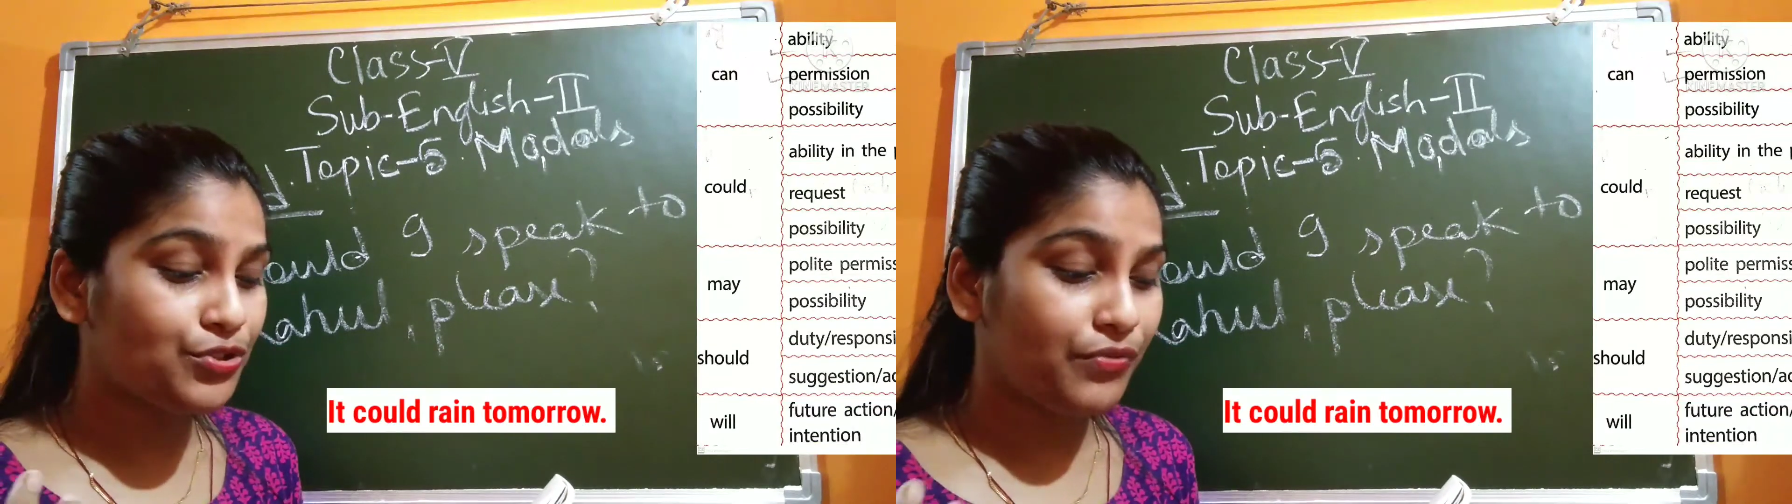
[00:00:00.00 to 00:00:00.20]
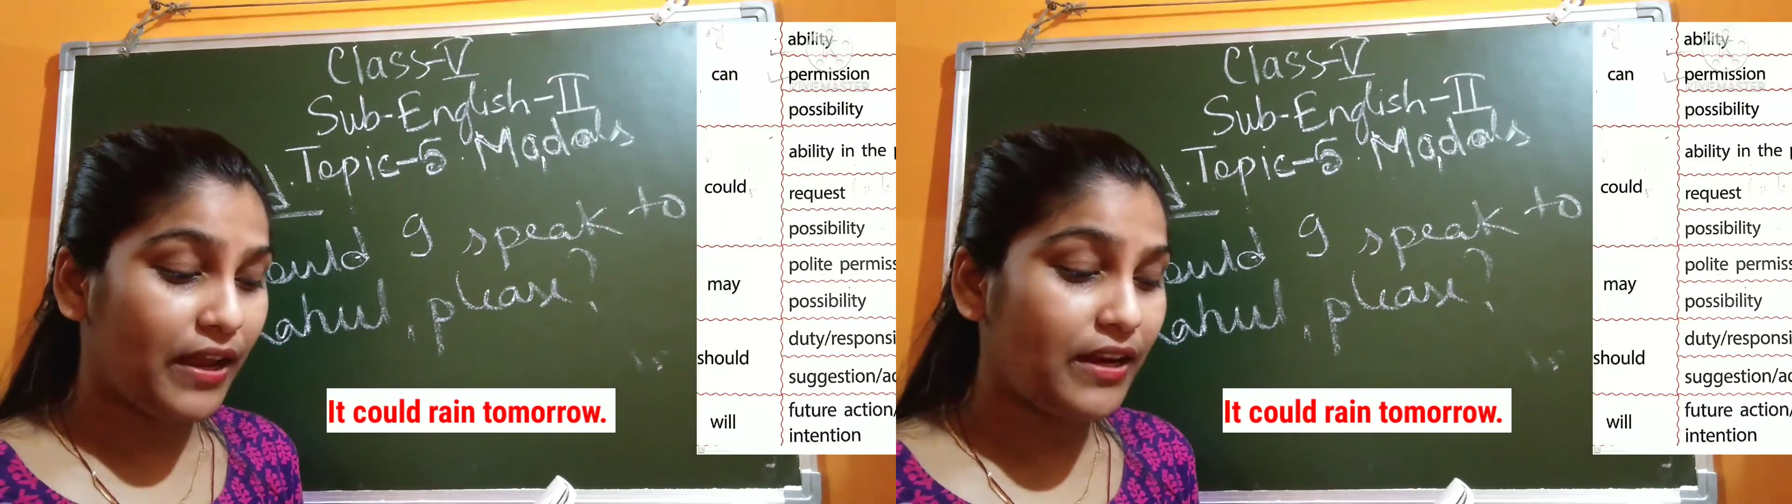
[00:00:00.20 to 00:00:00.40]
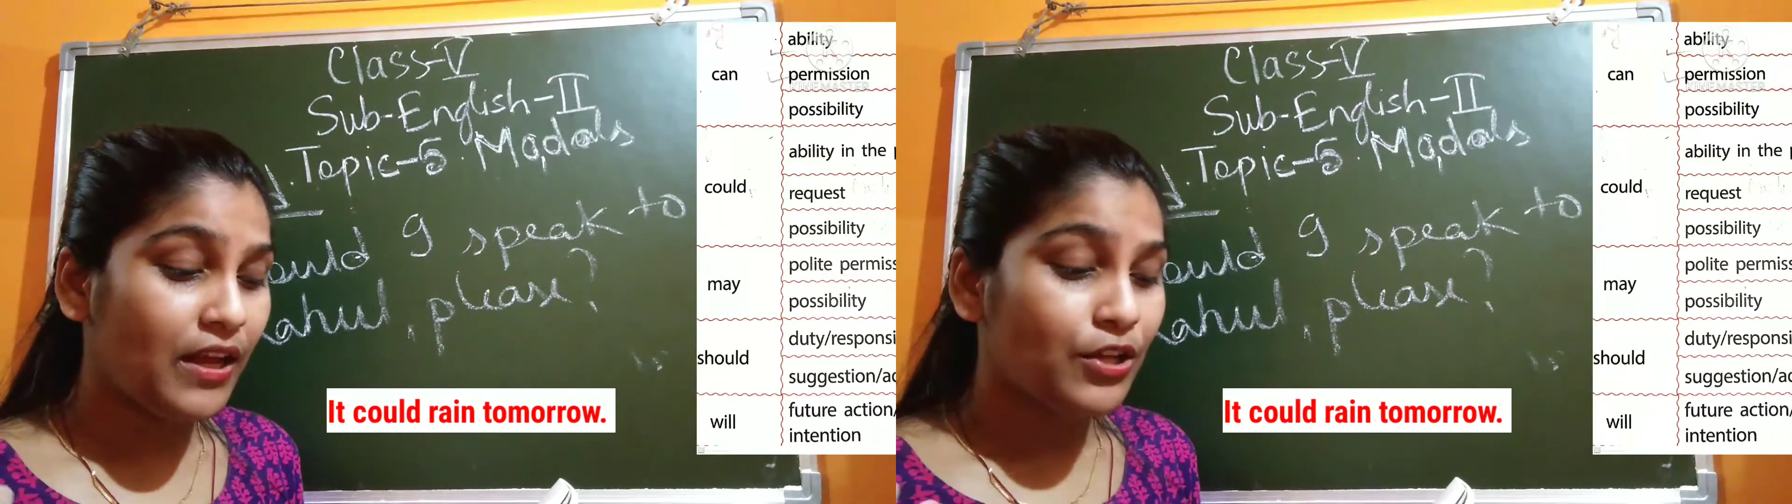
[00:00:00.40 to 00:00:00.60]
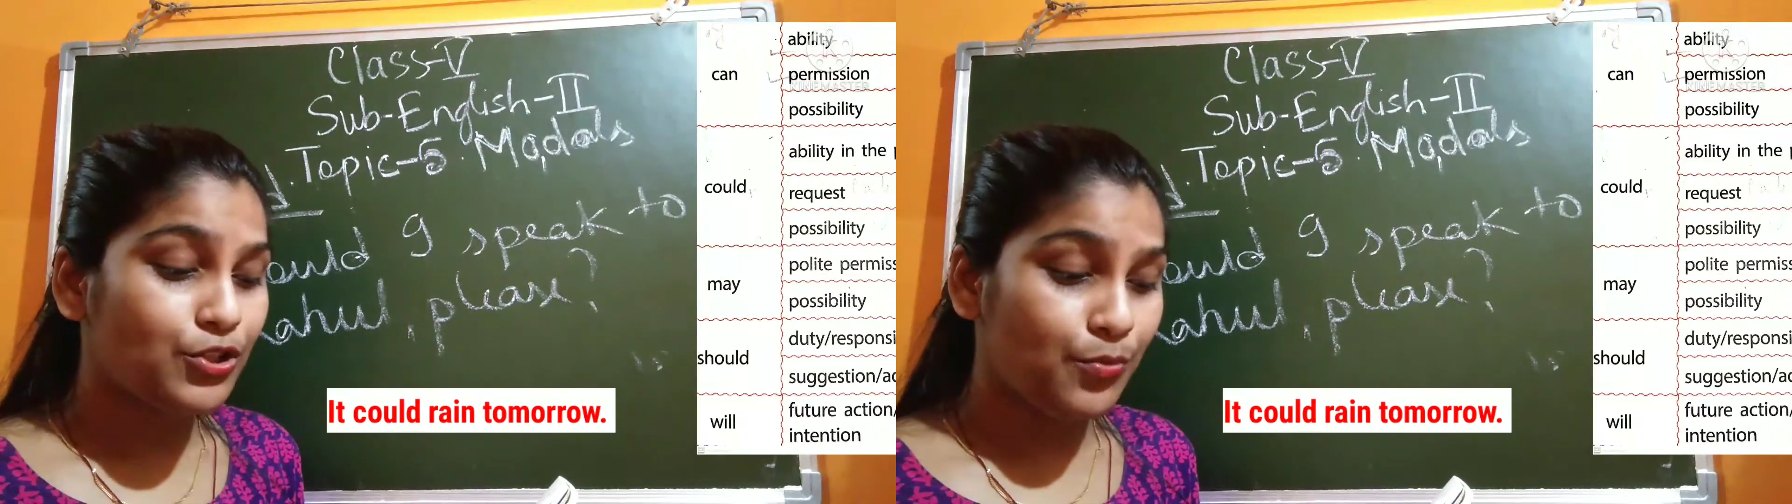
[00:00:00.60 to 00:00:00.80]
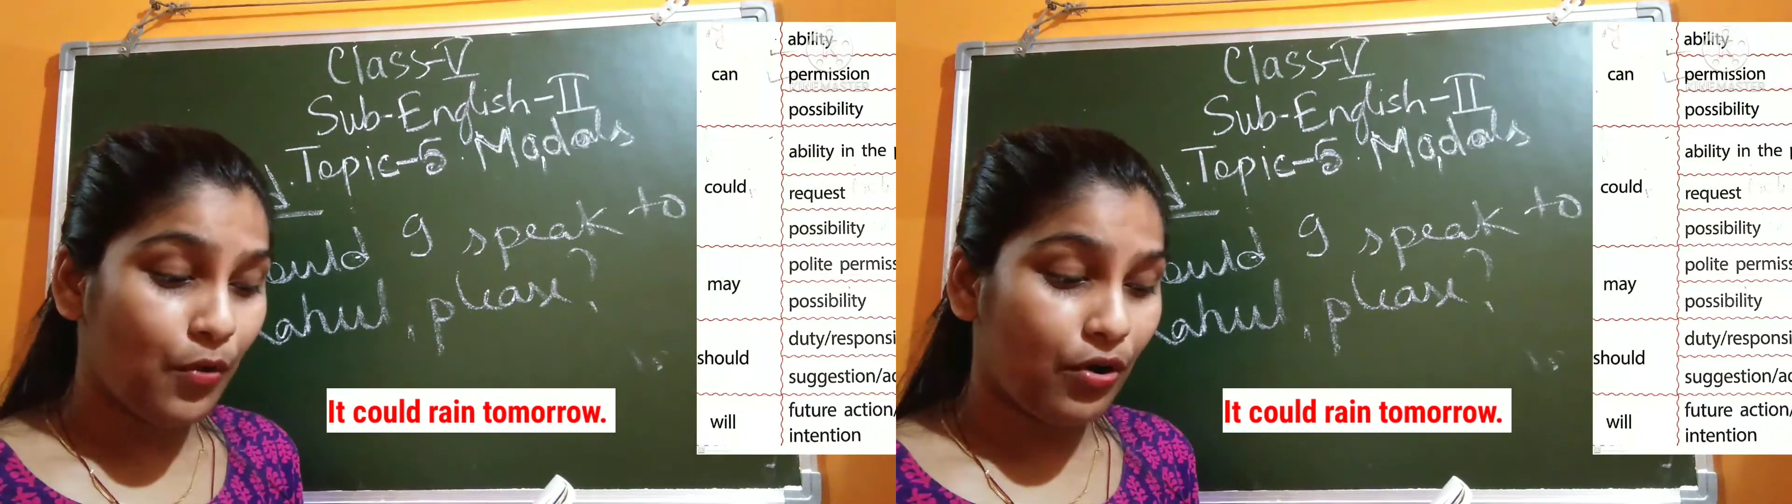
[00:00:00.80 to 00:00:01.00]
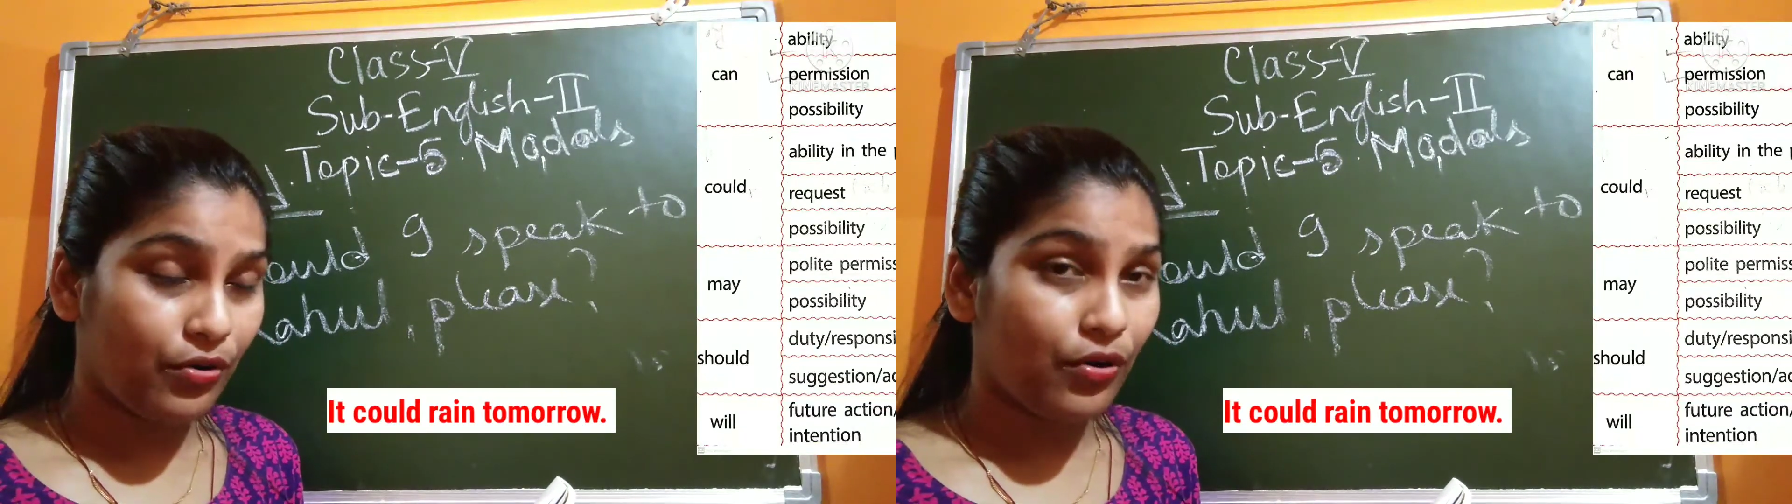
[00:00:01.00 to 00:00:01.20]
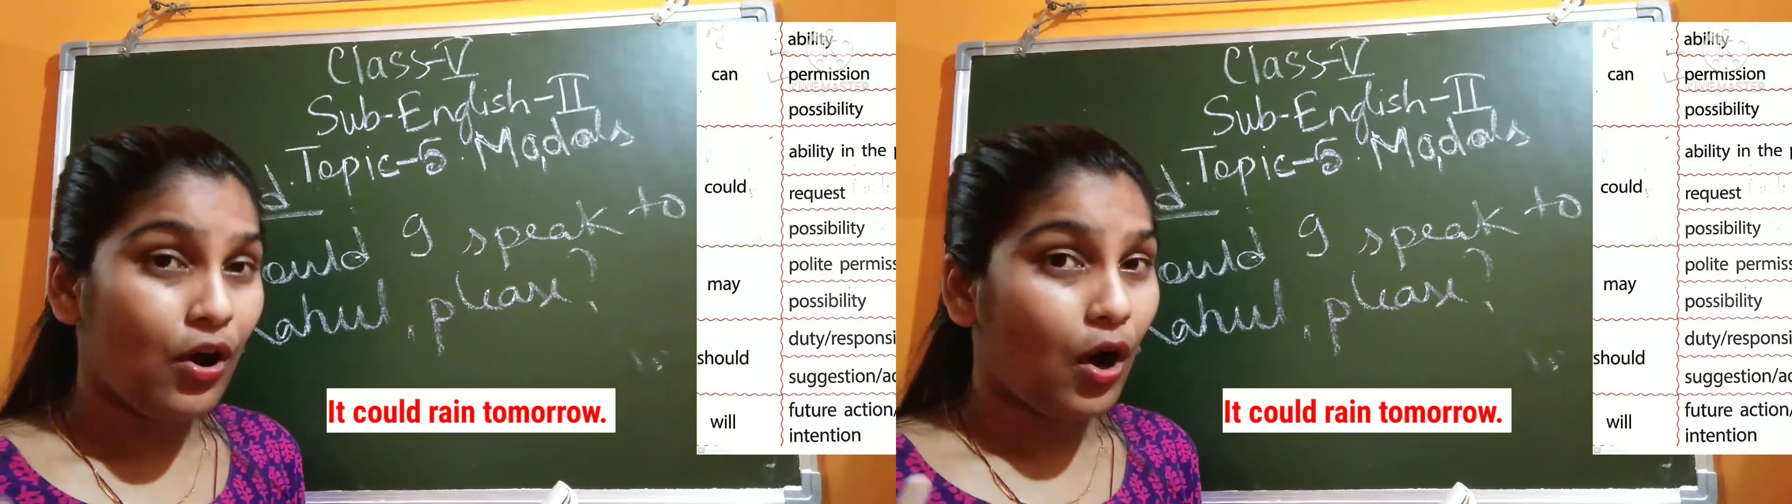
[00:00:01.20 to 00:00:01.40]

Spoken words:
rain tomorrow,